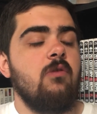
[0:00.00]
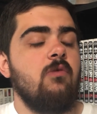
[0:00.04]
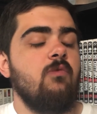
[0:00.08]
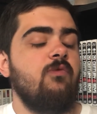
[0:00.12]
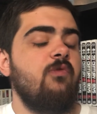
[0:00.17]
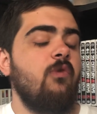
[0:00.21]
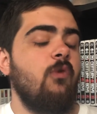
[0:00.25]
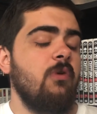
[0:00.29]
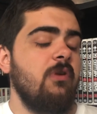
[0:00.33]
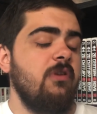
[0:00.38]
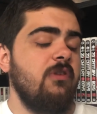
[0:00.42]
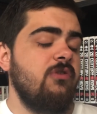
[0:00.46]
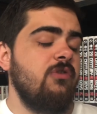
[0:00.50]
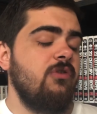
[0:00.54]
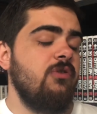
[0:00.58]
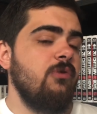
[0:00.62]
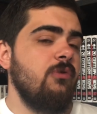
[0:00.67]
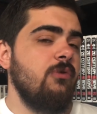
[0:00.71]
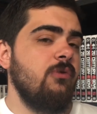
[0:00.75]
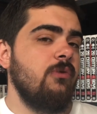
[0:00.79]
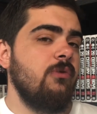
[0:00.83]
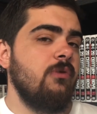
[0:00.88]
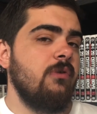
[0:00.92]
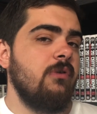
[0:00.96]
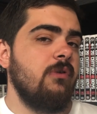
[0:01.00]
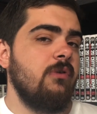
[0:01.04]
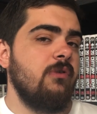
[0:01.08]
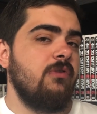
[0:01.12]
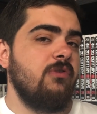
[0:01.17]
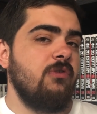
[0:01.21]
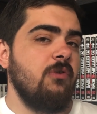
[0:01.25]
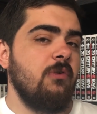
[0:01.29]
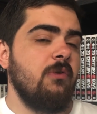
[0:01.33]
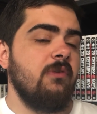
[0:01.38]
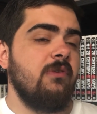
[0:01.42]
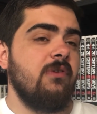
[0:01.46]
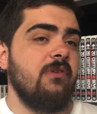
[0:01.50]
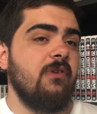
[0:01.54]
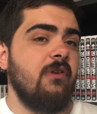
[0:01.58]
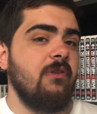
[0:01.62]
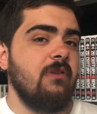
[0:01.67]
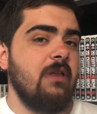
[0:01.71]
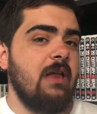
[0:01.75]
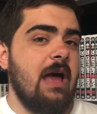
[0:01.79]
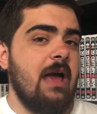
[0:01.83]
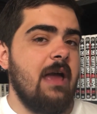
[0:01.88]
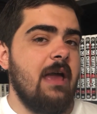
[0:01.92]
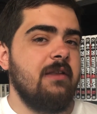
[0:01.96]
42 students is a
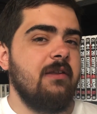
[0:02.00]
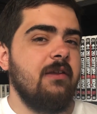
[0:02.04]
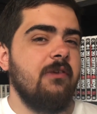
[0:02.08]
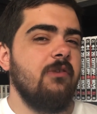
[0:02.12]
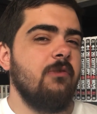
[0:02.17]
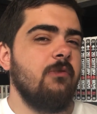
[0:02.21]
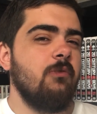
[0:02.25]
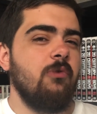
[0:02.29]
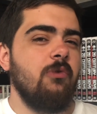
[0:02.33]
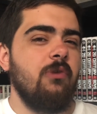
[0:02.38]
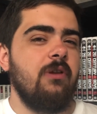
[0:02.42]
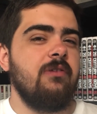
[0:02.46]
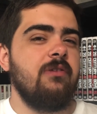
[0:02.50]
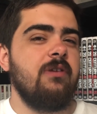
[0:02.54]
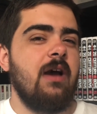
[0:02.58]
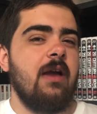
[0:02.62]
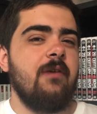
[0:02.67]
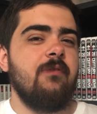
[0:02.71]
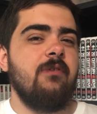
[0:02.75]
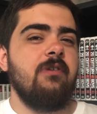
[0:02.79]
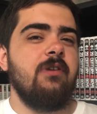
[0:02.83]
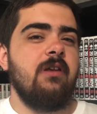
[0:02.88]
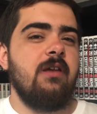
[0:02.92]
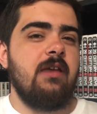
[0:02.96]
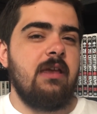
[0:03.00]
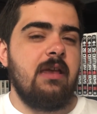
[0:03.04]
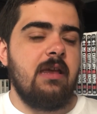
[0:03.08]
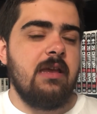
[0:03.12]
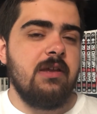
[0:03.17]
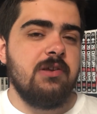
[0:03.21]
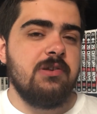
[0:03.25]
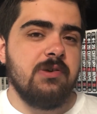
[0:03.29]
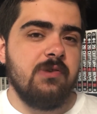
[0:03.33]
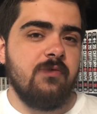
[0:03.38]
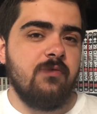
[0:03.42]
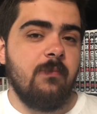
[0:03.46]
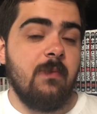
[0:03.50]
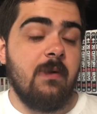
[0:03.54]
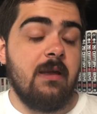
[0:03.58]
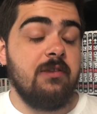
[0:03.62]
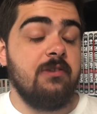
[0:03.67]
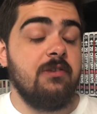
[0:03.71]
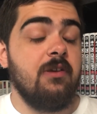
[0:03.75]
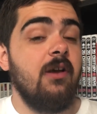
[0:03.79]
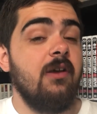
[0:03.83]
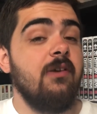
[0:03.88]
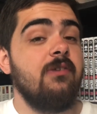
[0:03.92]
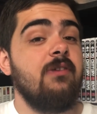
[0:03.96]
lot. It doesn't really dive into each of them.
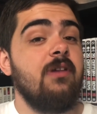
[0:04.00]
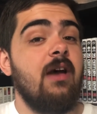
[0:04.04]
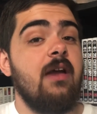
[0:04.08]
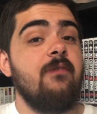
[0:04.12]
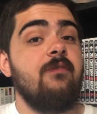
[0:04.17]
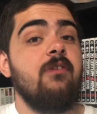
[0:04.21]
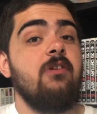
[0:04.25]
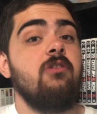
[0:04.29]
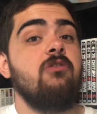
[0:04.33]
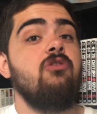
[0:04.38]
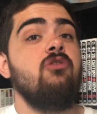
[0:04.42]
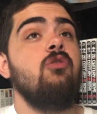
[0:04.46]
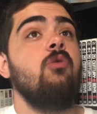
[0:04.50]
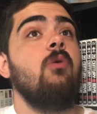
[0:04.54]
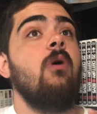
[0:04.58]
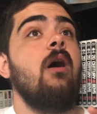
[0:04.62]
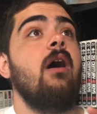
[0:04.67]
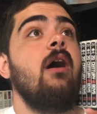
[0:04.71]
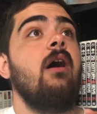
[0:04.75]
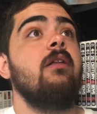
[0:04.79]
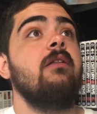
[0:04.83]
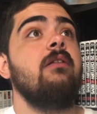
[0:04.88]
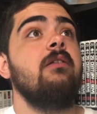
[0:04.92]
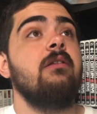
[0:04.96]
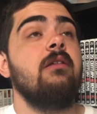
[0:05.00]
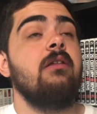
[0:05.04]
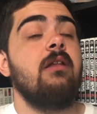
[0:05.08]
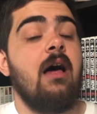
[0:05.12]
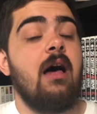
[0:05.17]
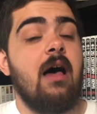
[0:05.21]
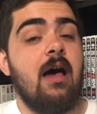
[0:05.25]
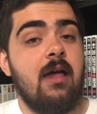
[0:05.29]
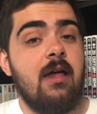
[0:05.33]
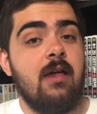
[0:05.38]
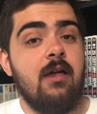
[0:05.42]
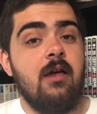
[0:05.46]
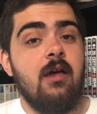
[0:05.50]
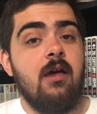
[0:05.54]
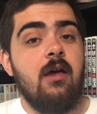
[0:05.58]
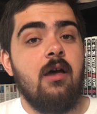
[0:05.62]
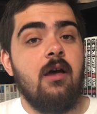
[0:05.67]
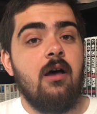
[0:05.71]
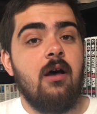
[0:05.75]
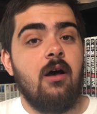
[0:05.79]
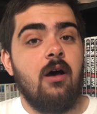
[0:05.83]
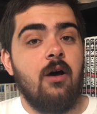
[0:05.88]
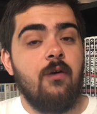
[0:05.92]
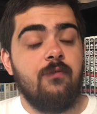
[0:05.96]
It does dive into a lot
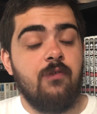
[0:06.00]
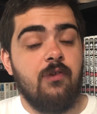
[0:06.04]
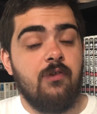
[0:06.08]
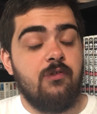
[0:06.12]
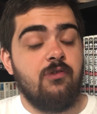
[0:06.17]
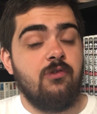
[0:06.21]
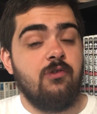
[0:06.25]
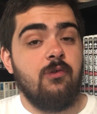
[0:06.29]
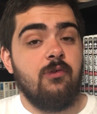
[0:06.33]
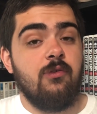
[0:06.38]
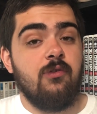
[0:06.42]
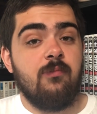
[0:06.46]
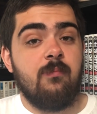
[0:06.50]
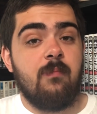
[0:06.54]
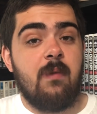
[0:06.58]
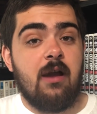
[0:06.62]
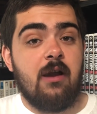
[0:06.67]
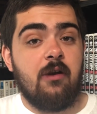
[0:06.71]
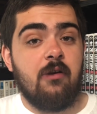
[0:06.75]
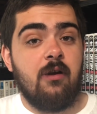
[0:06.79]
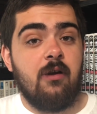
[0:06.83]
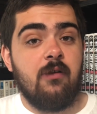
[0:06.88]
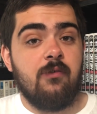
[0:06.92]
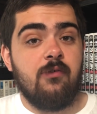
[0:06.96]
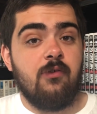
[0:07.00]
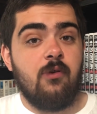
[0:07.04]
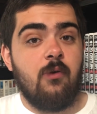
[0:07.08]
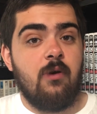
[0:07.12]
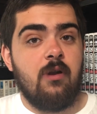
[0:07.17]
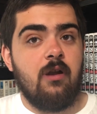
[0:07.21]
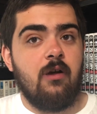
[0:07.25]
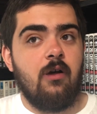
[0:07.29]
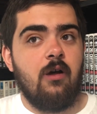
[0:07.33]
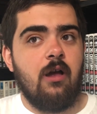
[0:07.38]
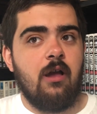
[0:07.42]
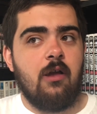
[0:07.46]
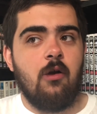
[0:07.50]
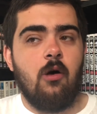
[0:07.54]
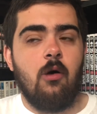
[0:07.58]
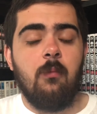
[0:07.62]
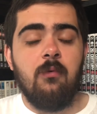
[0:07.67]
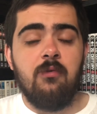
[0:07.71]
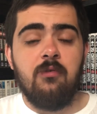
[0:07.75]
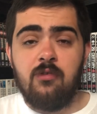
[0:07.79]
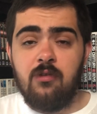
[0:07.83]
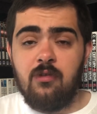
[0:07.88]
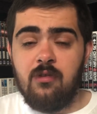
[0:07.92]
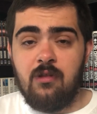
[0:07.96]
of the students' backgrounds, though. And
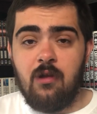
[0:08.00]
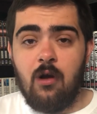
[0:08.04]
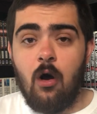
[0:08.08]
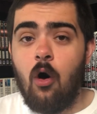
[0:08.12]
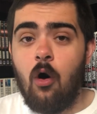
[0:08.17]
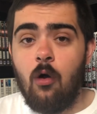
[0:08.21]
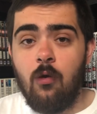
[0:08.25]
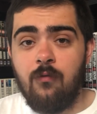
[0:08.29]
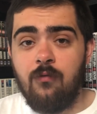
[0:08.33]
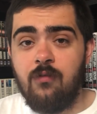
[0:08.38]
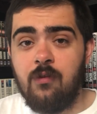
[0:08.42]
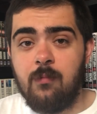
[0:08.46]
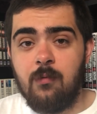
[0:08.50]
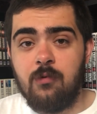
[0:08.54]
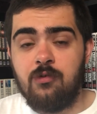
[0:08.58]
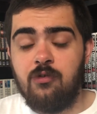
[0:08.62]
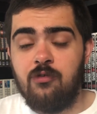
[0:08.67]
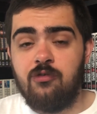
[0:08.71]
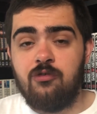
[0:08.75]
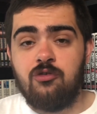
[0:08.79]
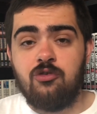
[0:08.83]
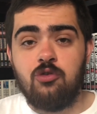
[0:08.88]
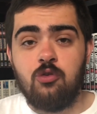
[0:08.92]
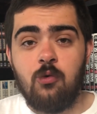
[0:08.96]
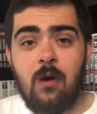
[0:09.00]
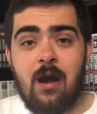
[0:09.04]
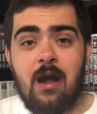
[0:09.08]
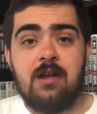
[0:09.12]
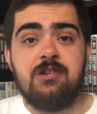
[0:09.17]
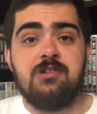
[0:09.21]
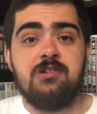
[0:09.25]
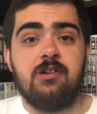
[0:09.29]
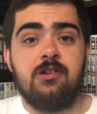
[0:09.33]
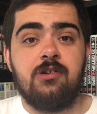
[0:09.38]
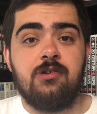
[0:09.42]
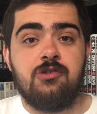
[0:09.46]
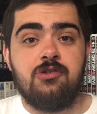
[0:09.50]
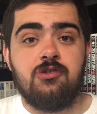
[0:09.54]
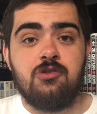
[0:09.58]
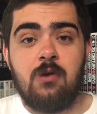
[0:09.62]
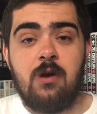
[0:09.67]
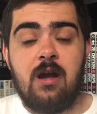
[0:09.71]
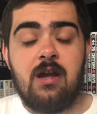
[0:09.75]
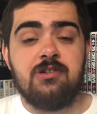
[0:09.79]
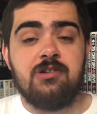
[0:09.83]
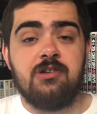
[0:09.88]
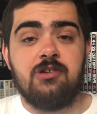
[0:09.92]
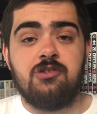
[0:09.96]
almost all of them are just tragic.
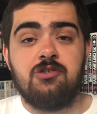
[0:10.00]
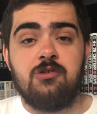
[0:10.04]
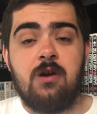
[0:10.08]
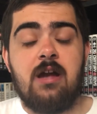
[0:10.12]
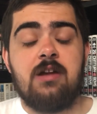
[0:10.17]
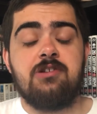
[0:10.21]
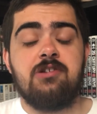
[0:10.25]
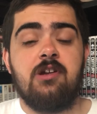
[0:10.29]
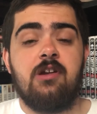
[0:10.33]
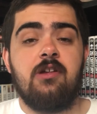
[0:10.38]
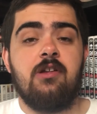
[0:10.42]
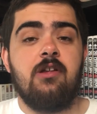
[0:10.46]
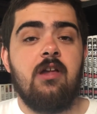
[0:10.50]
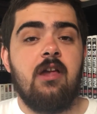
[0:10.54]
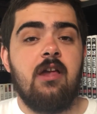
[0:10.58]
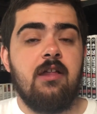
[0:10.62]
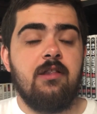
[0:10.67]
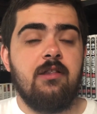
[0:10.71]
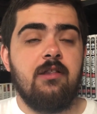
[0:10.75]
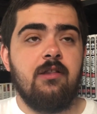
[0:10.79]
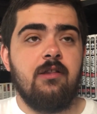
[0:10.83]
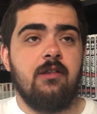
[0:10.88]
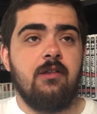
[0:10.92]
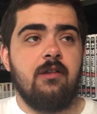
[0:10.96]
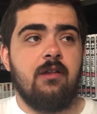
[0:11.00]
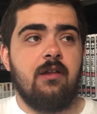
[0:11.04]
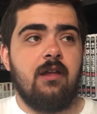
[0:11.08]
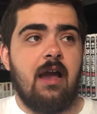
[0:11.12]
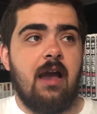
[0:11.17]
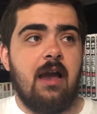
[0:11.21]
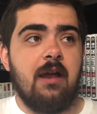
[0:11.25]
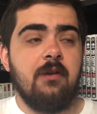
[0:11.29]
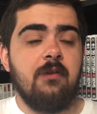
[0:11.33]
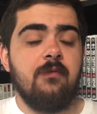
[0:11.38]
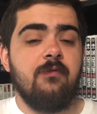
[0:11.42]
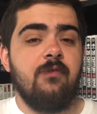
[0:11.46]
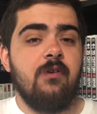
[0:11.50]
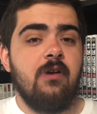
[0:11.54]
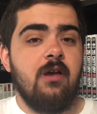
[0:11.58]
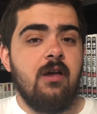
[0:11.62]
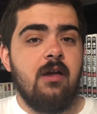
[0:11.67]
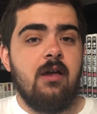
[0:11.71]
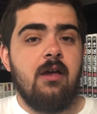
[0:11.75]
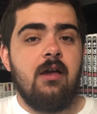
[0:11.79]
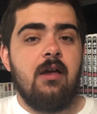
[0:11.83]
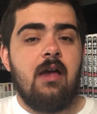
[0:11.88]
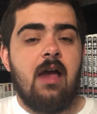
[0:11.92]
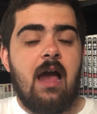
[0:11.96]
And kind of,
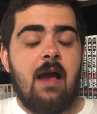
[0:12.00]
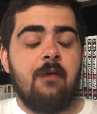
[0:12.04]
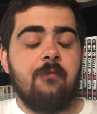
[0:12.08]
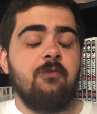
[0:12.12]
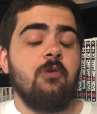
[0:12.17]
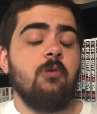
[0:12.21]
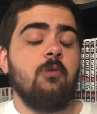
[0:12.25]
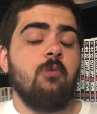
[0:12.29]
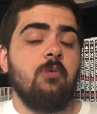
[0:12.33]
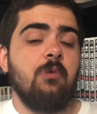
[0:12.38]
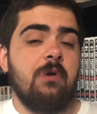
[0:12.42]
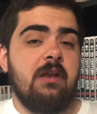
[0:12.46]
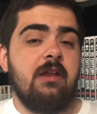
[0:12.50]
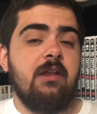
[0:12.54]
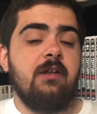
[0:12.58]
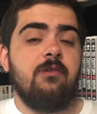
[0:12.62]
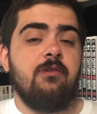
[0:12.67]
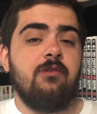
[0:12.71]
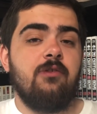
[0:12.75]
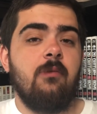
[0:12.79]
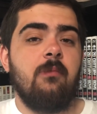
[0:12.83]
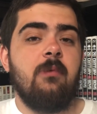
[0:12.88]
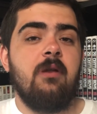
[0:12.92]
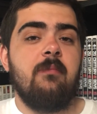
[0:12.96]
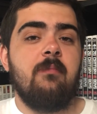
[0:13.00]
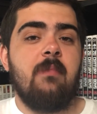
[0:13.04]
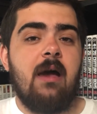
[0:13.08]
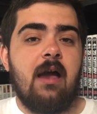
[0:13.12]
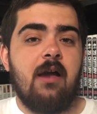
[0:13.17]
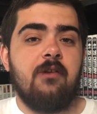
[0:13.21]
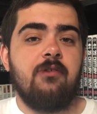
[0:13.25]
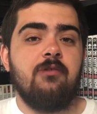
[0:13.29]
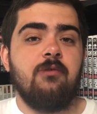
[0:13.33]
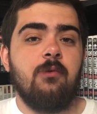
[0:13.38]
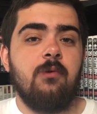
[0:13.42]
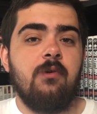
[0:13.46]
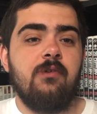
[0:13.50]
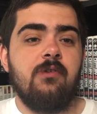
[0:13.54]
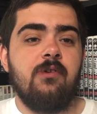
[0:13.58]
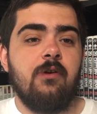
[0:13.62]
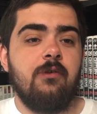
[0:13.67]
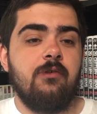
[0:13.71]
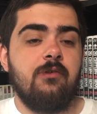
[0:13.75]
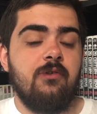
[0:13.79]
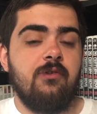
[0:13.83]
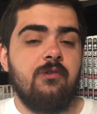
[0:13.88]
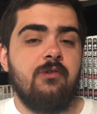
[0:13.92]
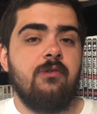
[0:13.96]
after reading so many backstories that
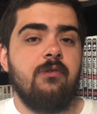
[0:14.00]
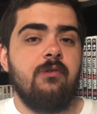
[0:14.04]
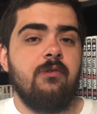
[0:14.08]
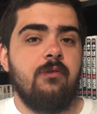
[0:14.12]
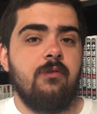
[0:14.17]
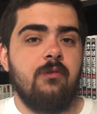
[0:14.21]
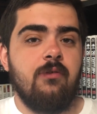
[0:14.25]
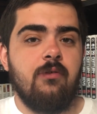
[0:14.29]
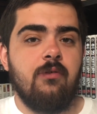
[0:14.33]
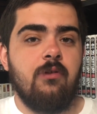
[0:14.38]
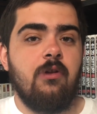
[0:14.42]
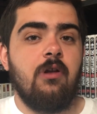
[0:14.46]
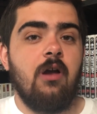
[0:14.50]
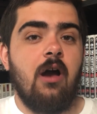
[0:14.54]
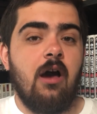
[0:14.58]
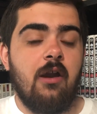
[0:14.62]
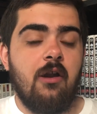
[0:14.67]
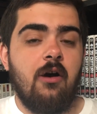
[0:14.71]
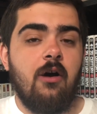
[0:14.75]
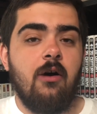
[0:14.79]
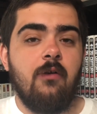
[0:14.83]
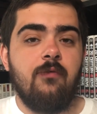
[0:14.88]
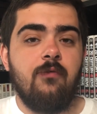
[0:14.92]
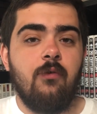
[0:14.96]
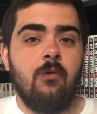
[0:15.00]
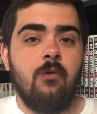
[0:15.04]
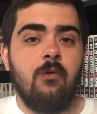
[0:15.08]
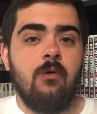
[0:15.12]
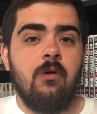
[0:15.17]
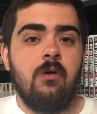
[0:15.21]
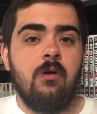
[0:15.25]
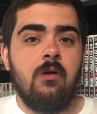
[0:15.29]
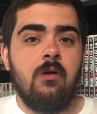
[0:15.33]
are just god-awful,